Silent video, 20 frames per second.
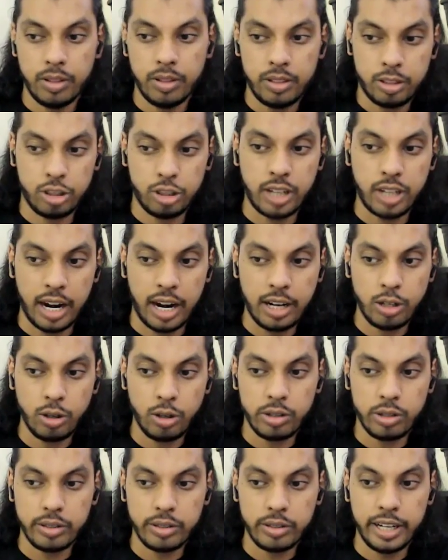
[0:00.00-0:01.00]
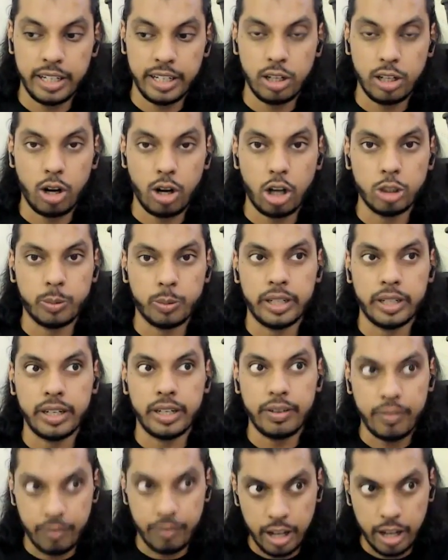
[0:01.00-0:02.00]
start, you're hitting the launch
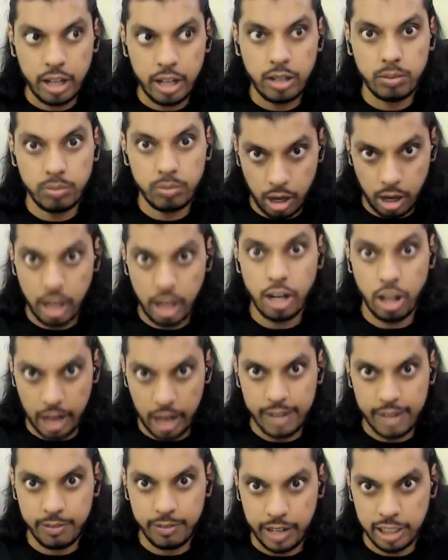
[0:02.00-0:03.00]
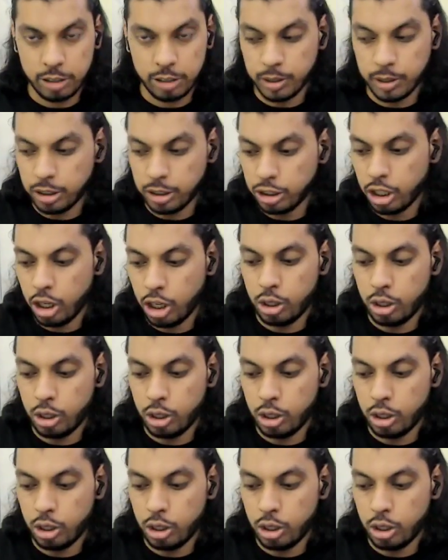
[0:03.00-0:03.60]
button in your advertisements